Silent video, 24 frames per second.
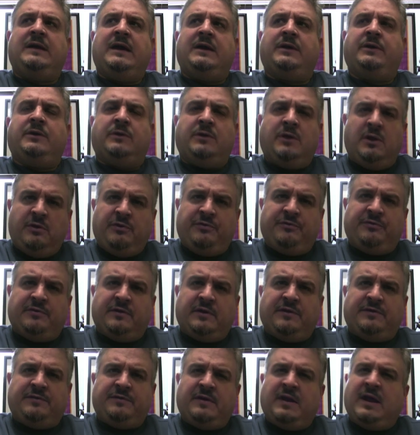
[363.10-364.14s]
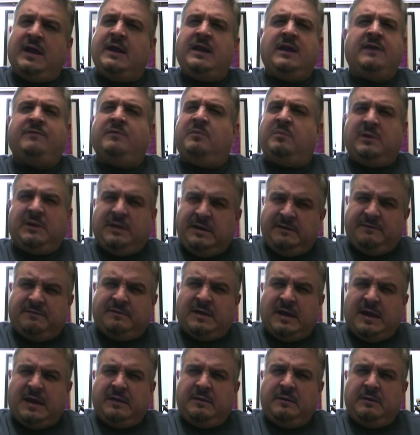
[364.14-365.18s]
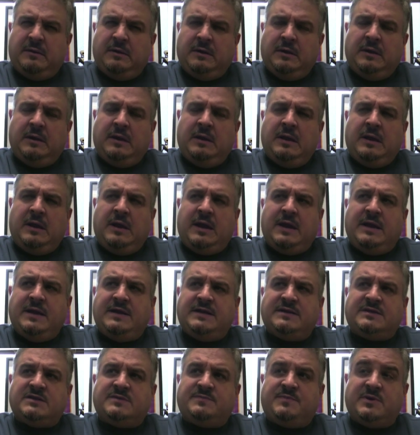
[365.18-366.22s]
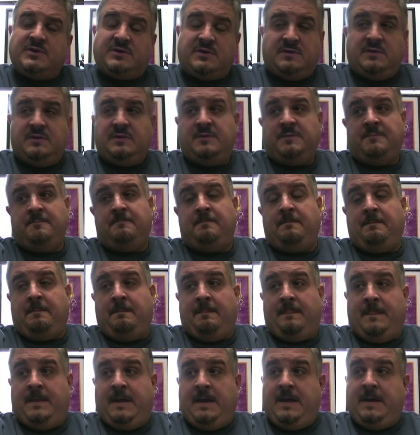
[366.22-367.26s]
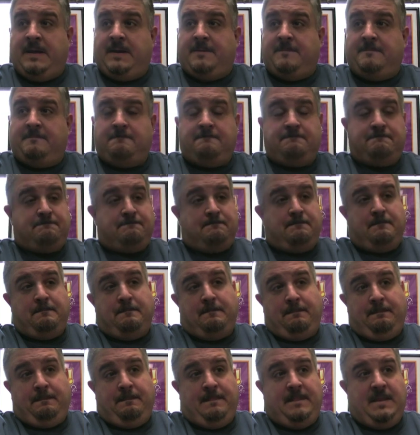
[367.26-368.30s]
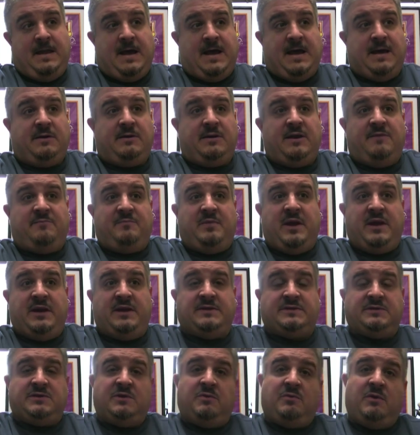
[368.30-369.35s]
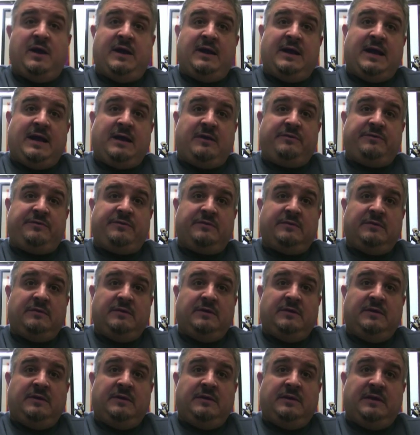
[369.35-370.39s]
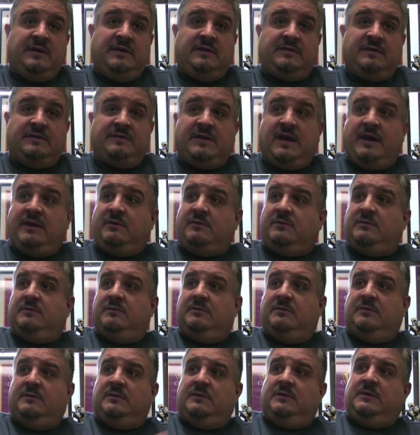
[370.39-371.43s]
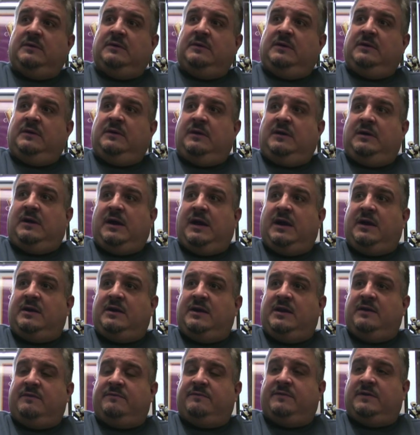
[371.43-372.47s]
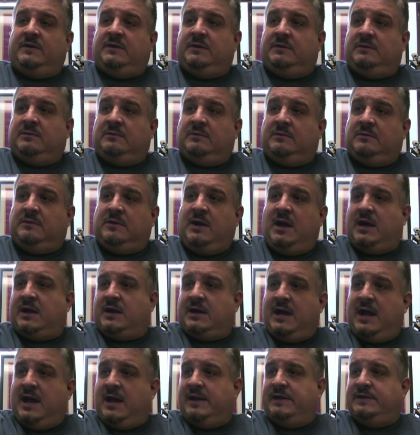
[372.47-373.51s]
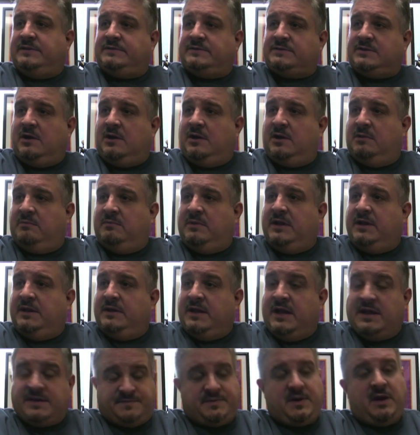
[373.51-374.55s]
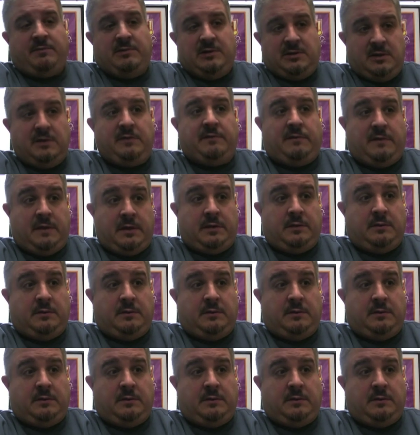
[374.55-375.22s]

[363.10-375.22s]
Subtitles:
your nose at us. And I never believed that. And he says, but hey, I don't have paintings in the White House. He says, I don't have rock guys calling me, and that's probably a good thing.